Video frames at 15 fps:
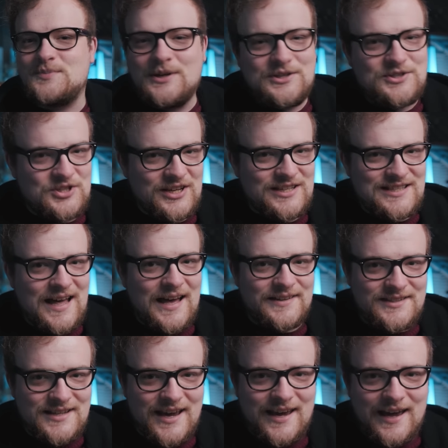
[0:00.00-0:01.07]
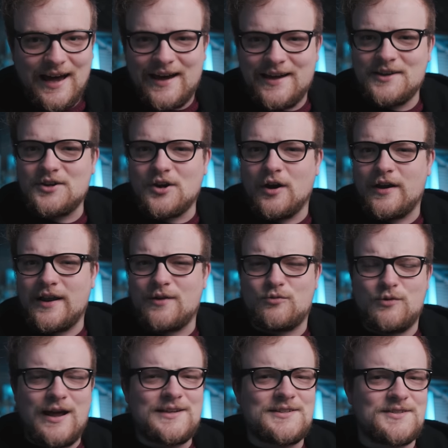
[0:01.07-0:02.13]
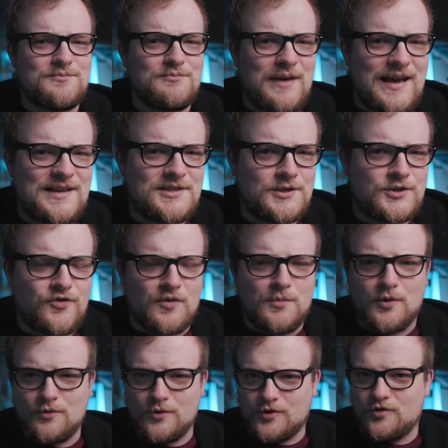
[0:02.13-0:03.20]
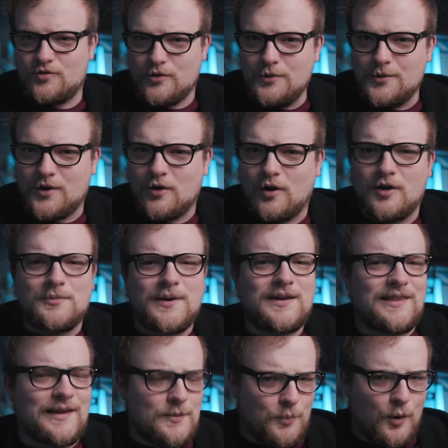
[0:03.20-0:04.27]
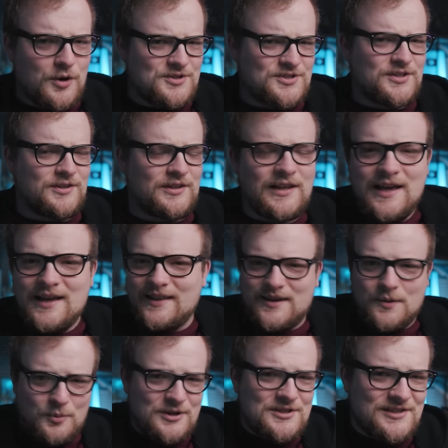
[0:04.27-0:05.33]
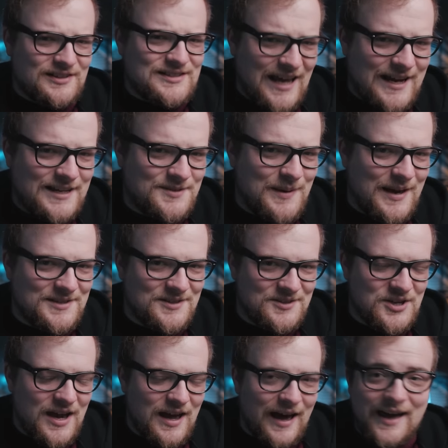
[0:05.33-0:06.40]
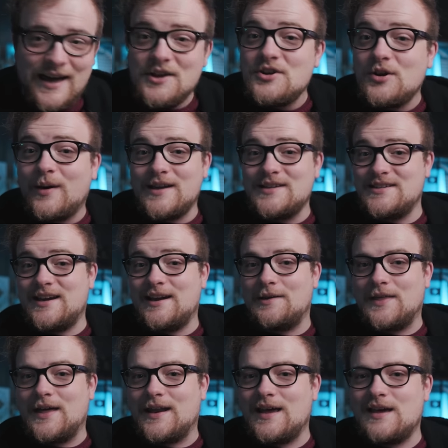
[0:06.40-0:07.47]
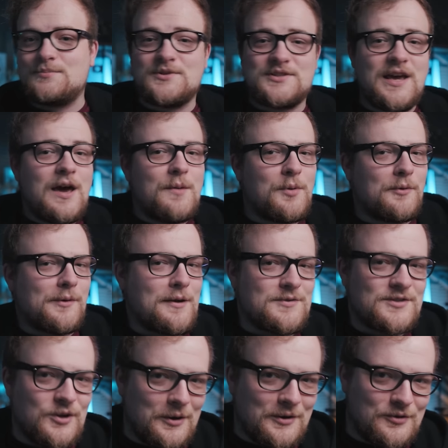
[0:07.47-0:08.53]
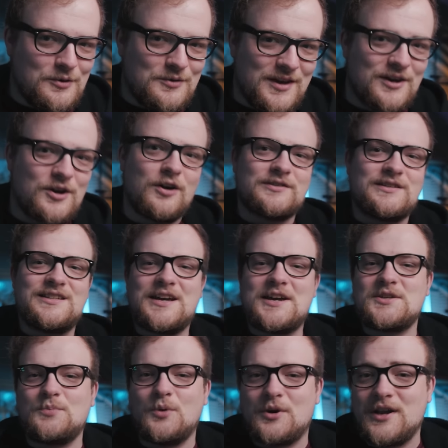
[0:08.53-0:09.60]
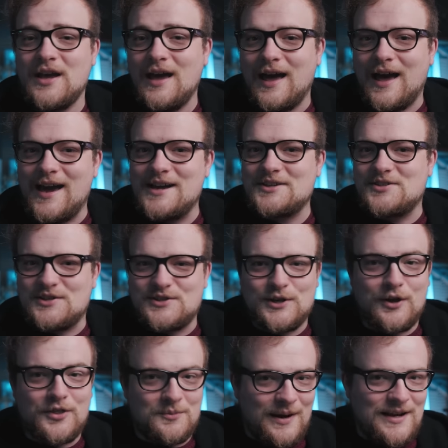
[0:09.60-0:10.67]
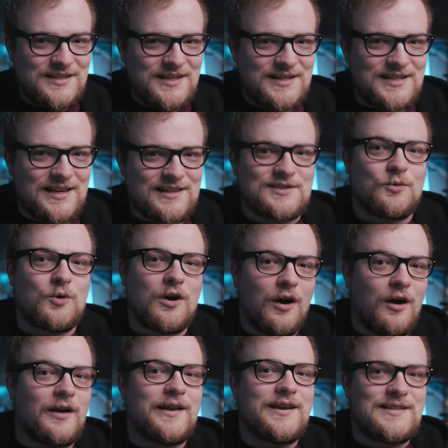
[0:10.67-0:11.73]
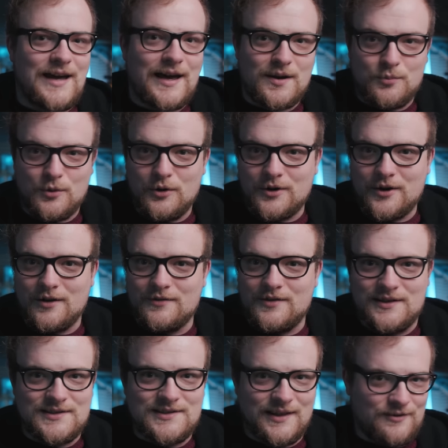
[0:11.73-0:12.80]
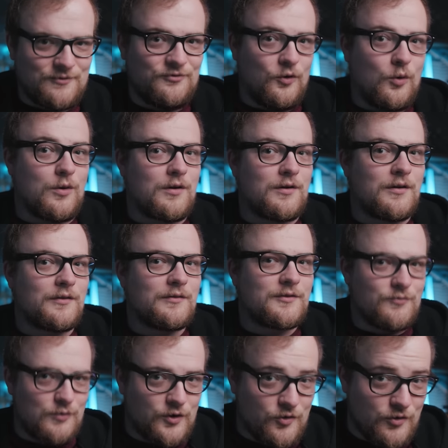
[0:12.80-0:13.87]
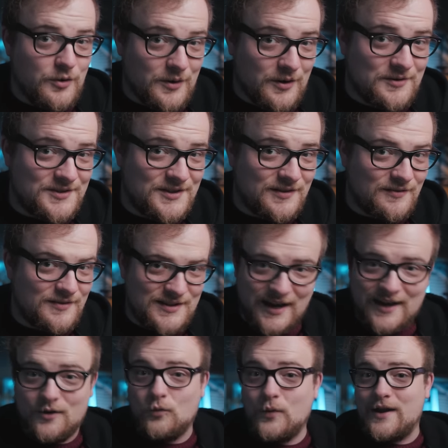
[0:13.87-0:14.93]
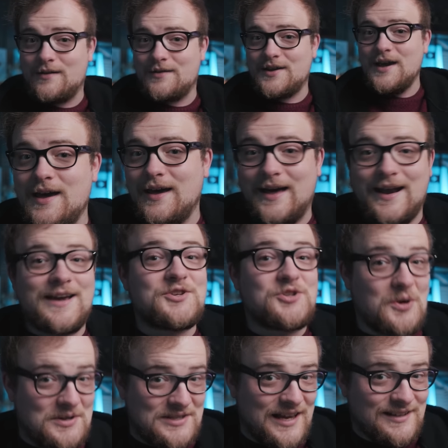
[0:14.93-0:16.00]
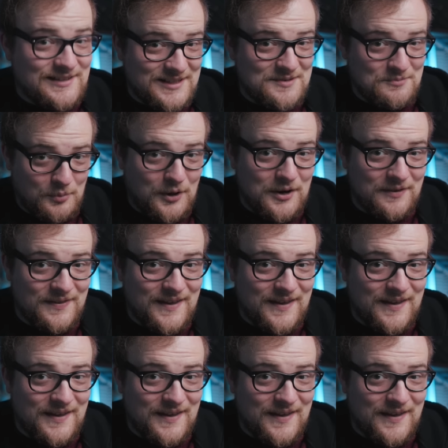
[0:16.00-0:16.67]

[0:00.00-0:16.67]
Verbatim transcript: because just that day, I had got a random message from a recruiter on my like personal, like a personal text message. I had no idea how that happened, but when I was going through the Incogni dashboard, I actually saw that my details were were on a data broker that's like for recruiters. It's kind of weird. And I sure as hell didn't put it